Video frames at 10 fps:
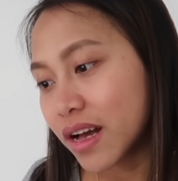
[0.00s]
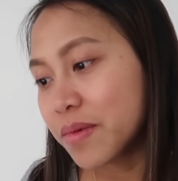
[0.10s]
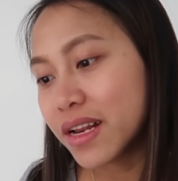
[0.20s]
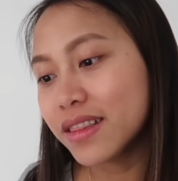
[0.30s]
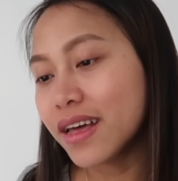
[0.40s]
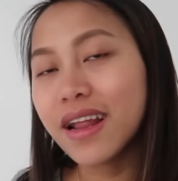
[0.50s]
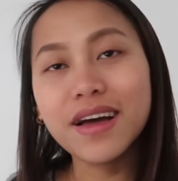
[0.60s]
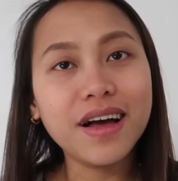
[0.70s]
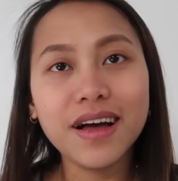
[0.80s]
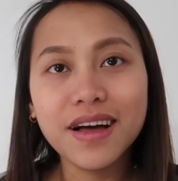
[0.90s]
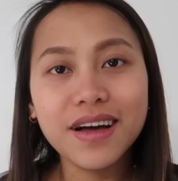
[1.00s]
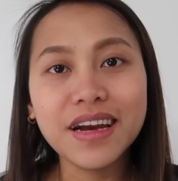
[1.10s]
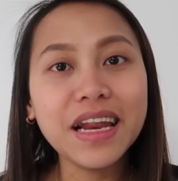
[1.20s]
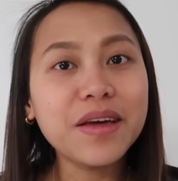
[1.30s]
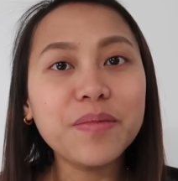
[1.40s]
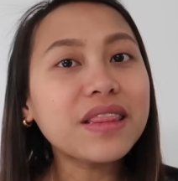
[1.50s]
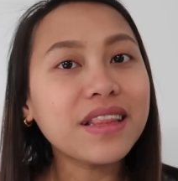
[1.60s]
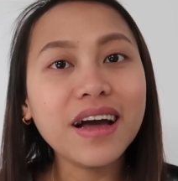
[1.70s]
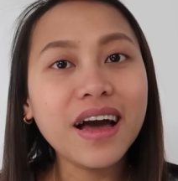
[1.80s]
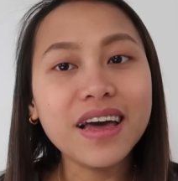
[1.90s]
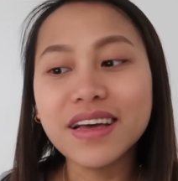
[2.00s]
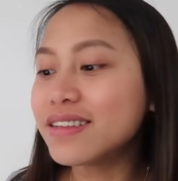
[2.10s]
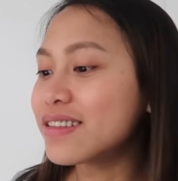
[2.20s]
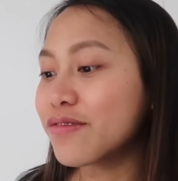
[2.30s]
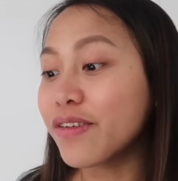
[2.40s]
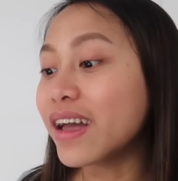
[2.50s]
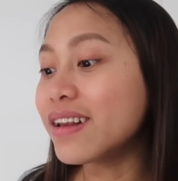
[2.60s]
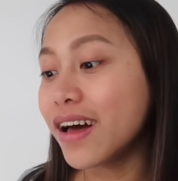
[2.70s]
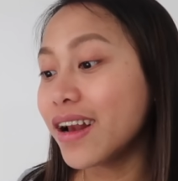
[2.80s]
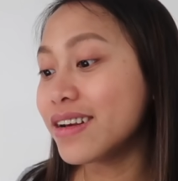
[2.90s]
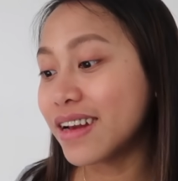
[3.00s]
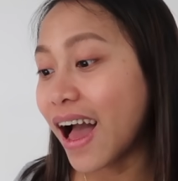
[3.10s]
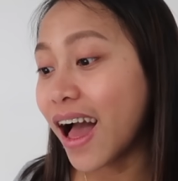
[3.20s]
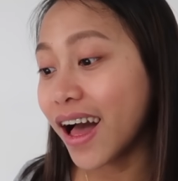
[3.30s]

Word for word: Kami na talaga. Ang lilipat na guys. Final na!